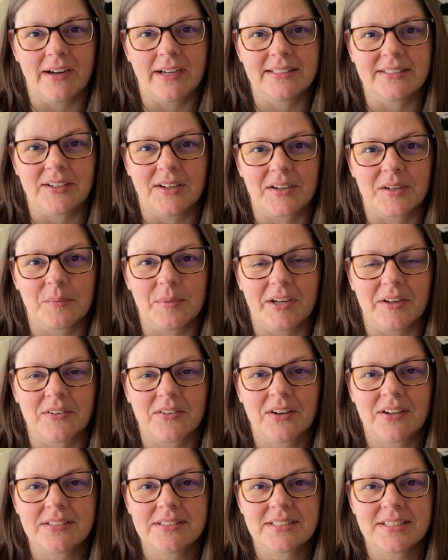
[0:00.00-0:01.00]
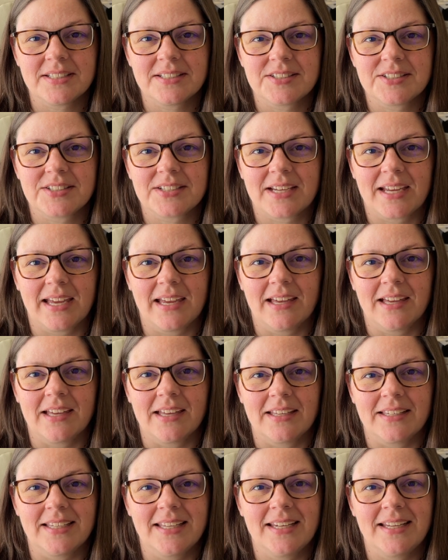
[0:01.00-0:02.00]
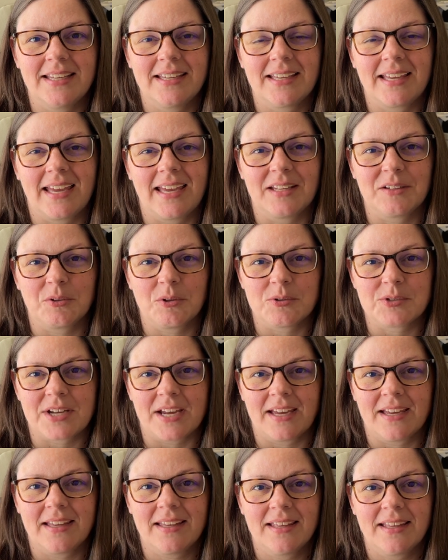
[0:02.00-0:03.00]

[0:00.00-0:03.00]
I talk about cross stitch and knitting and crochet.